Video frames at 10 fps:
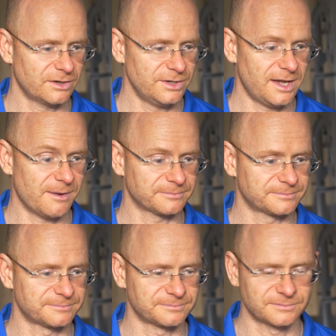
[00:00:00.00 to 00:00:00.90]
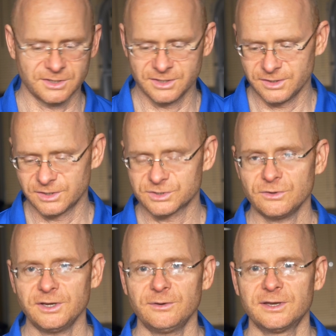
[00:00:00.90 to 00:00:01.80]
Yeah. So
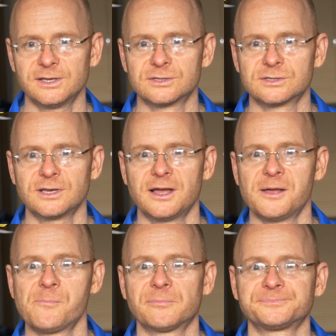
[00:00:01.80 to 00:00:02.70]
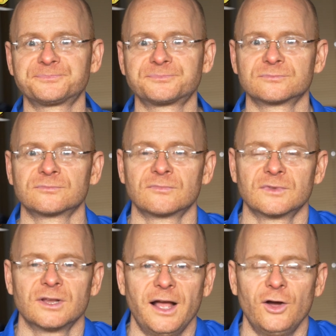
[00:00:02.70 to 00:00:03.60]
anyways,
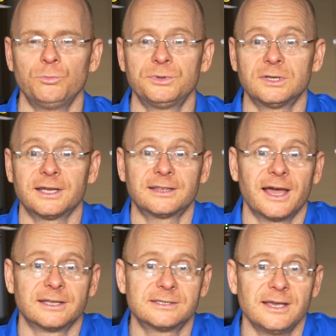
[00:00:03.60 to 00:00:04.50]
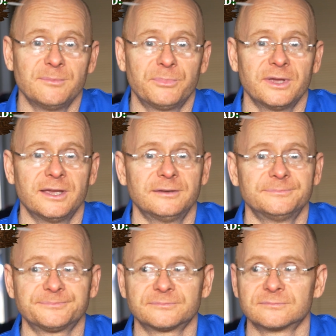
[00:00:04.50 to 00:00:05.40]
I hope you like that tip,
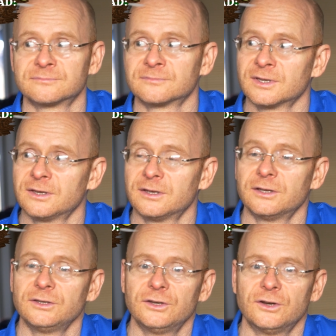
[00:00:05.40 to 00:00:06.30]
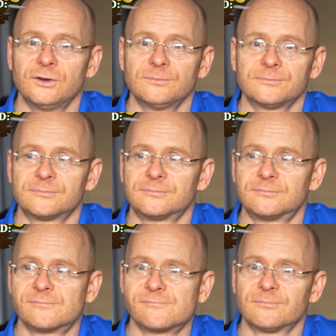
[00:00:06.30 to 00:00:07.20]
and you know,
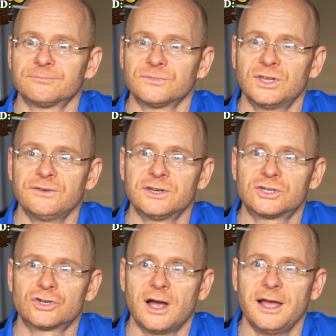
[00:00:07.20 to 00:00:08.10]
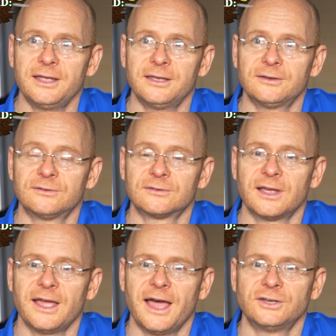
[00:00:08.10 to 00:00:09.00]
give it a try and
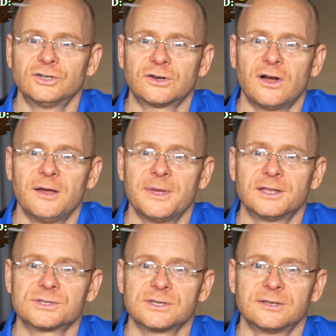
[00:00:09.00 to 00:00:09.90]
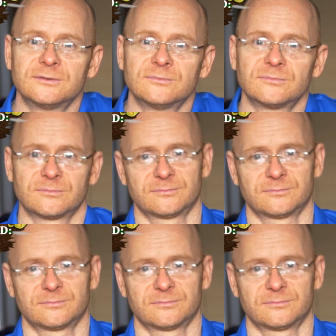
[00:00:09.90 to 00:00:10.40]
add your comments and